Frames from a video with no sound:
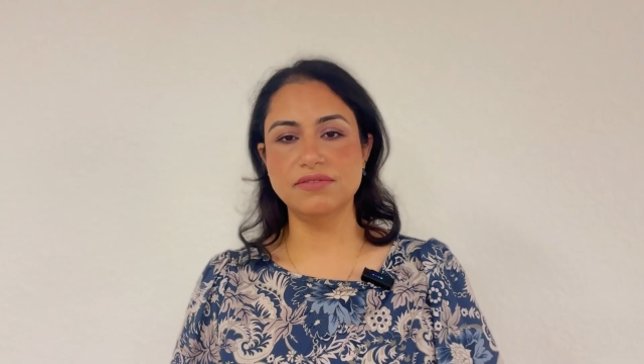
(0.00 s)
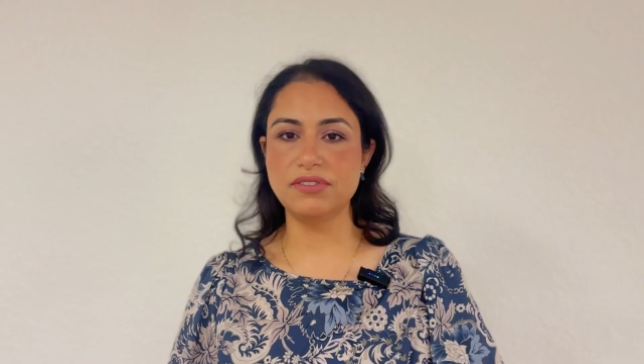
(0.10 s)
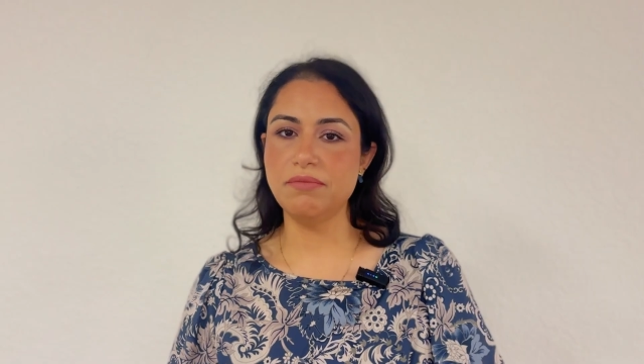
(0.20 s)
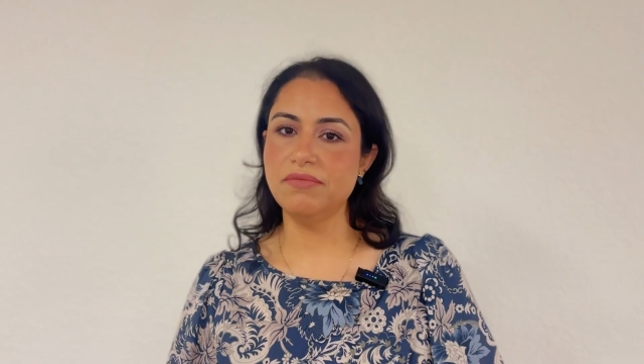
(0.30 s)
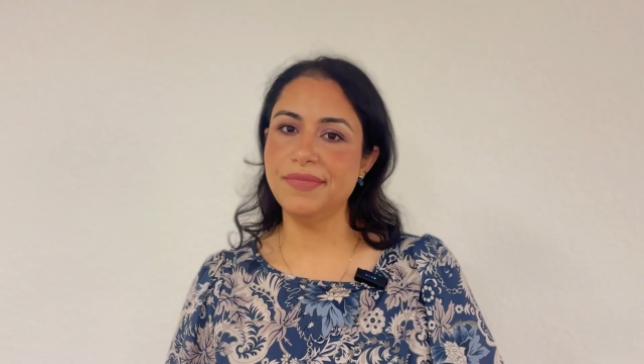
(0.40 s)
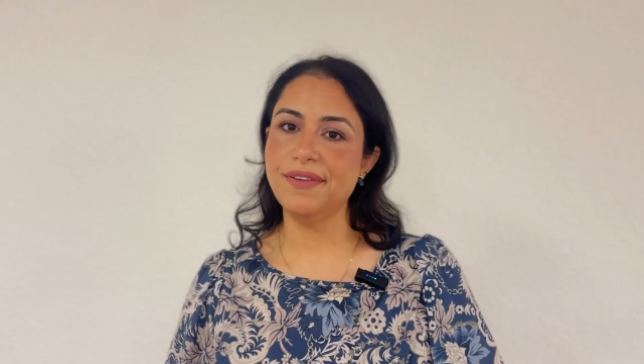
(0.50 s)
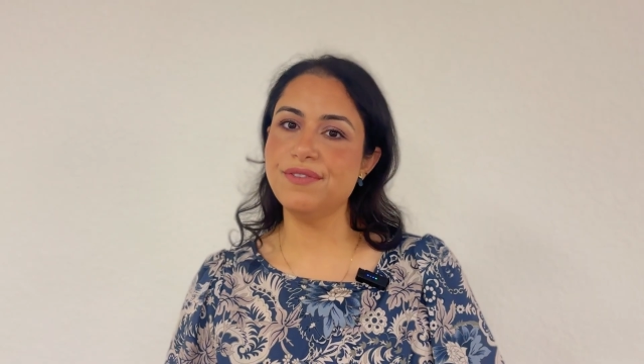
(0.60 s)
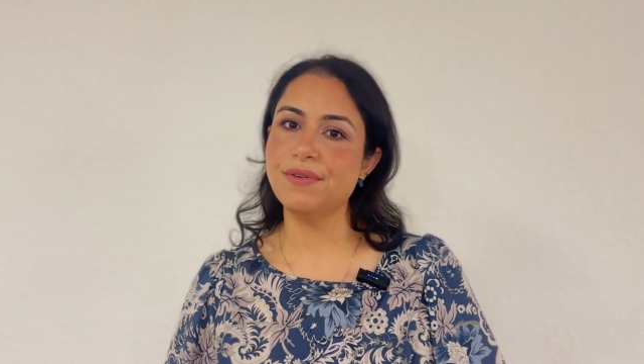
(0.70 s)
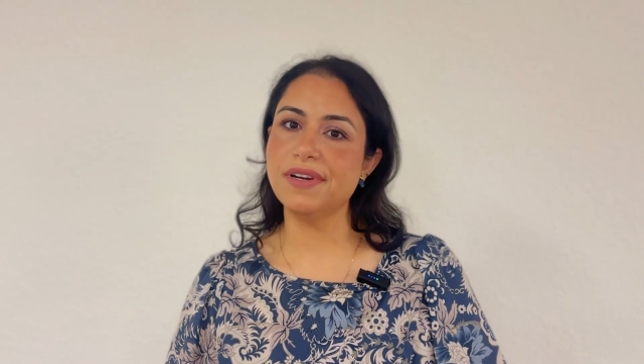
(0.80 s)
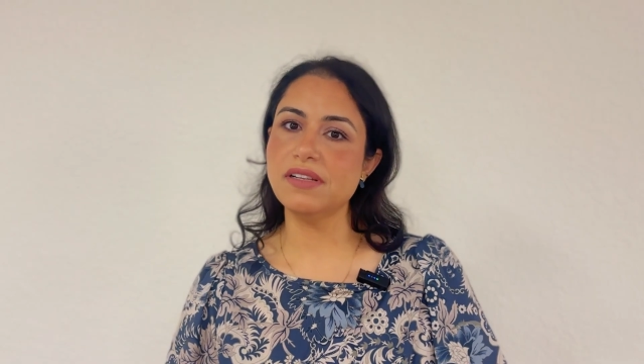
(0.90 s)
from
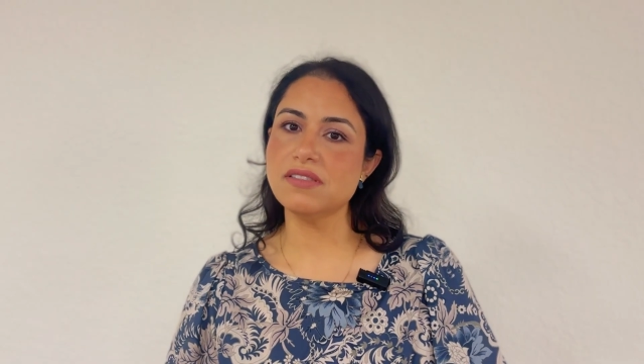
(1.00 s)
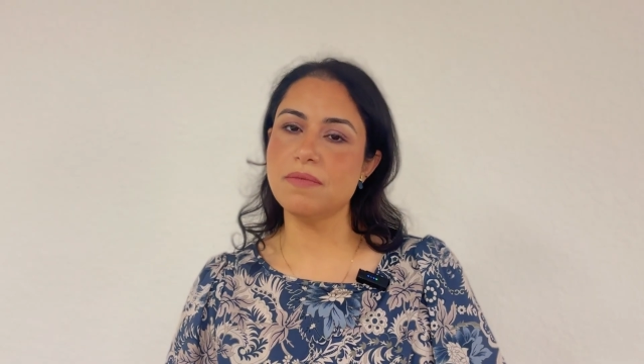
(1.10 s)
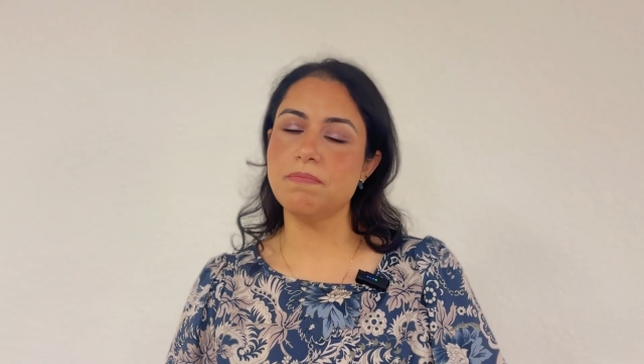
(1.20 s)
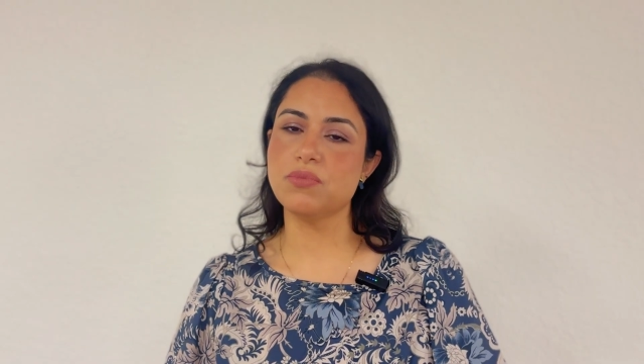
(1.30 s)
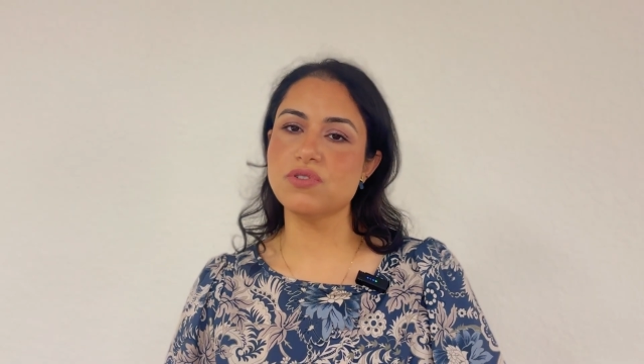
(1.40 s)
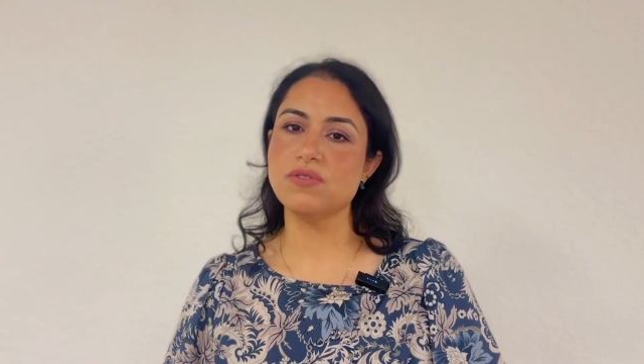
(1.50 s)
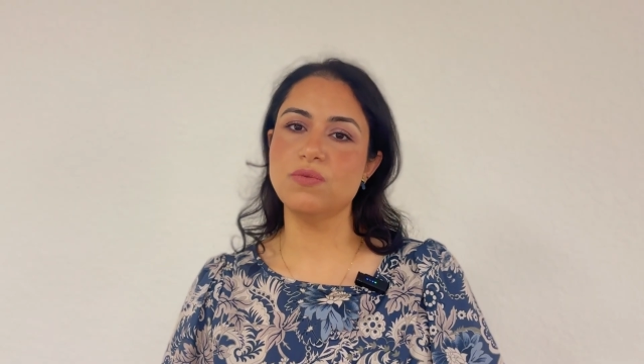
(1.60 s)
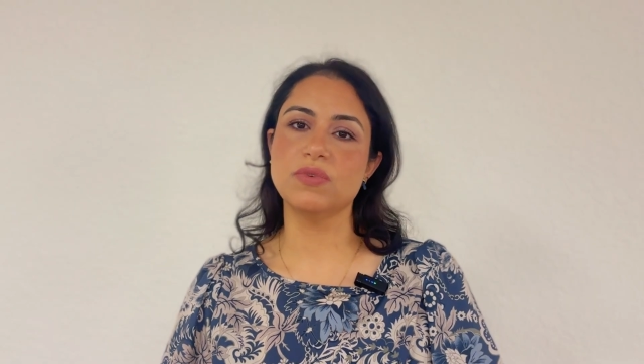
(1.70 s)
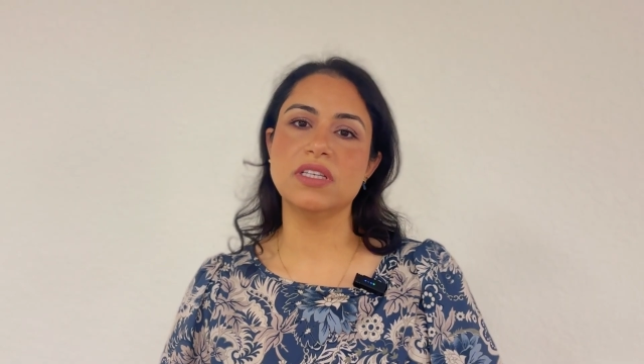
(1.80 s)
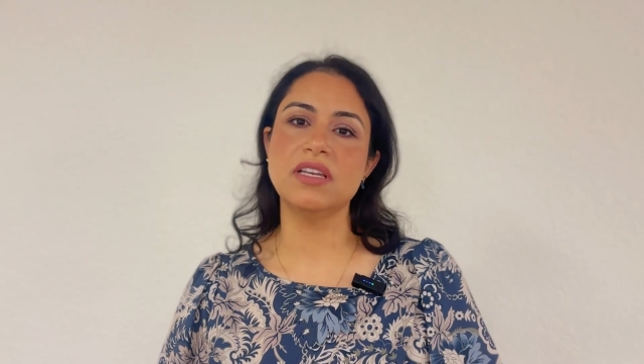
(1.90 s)
everywhere else. The person
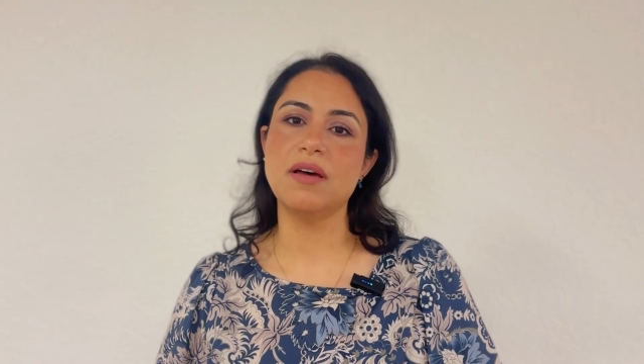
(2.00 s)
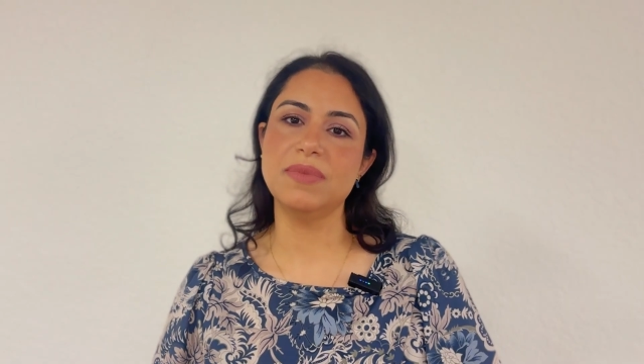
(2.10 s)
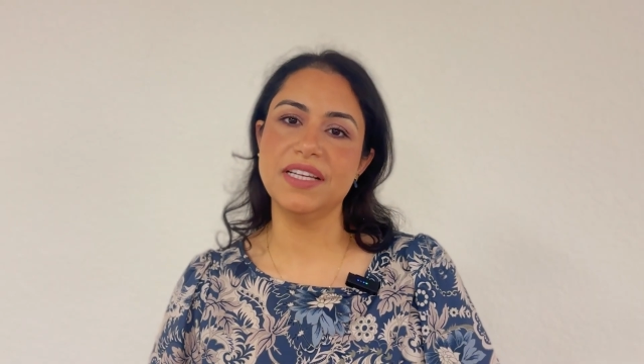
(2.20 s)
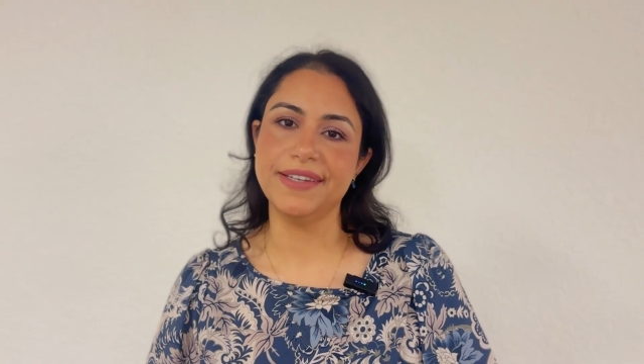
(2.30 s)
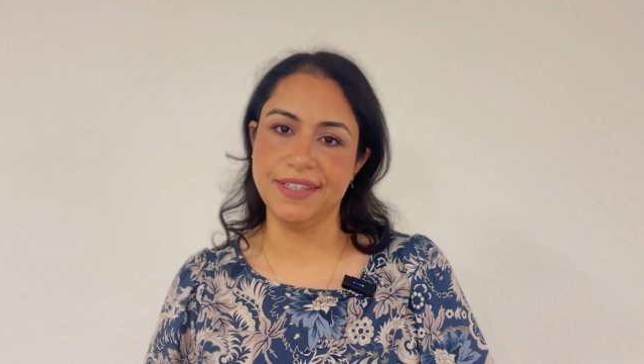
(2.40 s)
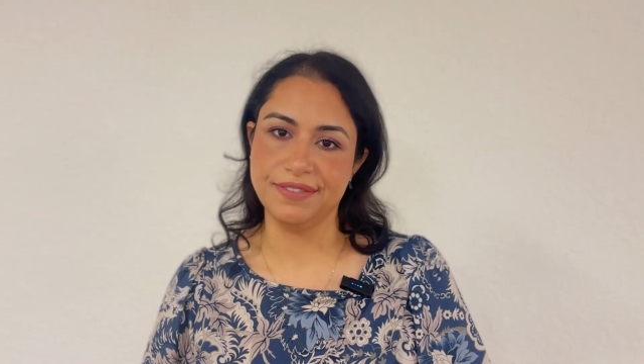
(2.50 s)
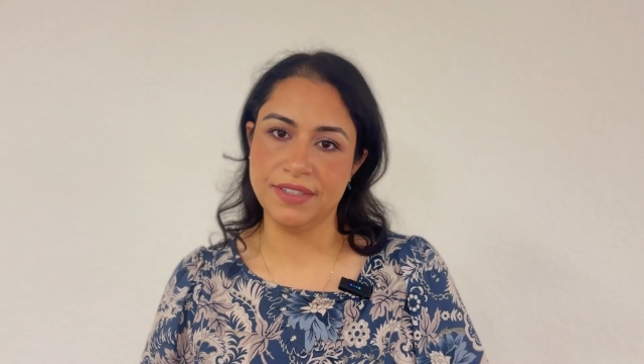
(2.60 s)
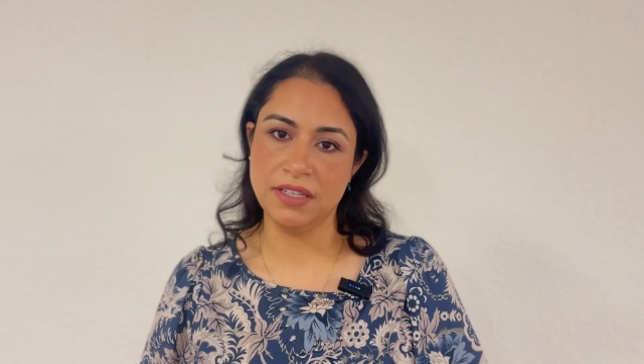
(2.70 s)
would not be alive.